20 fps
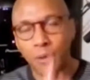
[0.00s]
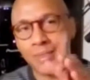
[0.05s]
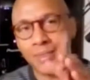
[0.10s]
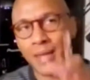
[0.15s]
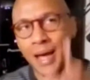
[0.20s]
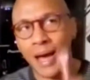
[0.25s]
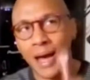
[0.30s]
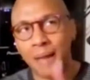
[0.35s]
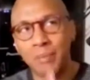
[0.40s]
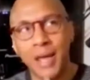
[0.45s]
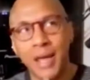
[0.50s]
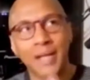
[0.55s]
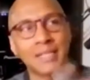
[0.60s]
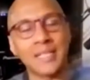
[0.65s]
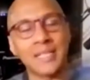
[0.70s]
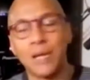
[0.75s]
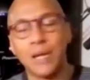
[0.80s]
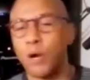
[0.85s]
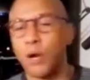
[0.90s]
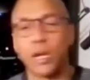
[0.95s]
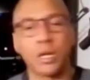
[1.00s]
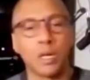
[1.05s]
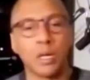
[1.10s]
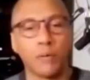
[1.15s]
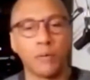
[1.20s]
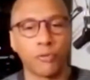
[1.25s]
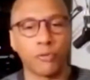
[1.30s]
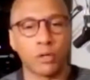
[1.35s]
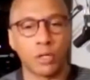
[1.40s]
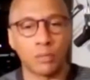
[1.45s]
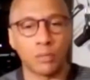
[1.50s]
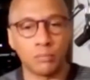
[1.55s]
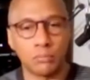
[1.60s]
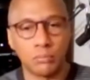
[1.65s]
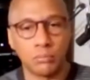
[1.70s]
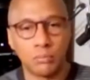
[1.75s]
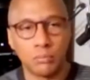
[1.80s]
I'm not gonna say where it come from.